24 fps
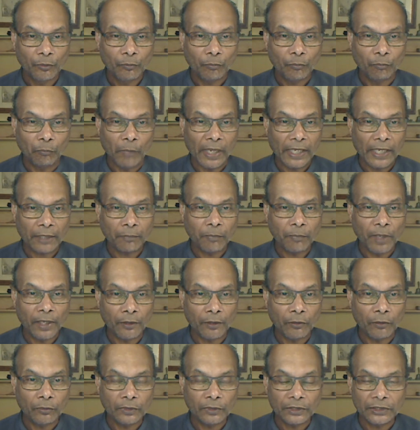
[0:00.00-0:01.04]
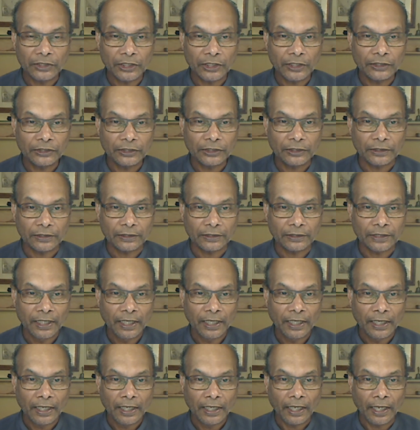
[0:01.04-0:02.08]
make my own decisions,
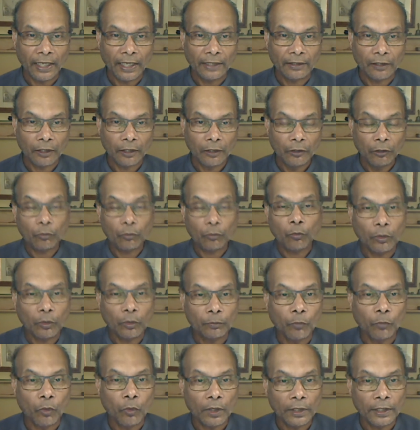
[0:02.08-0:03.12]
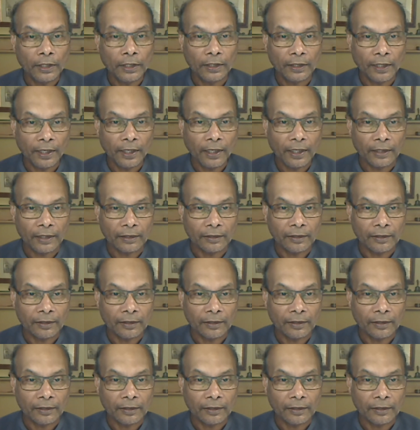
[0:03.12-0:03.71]
and look what more I can get.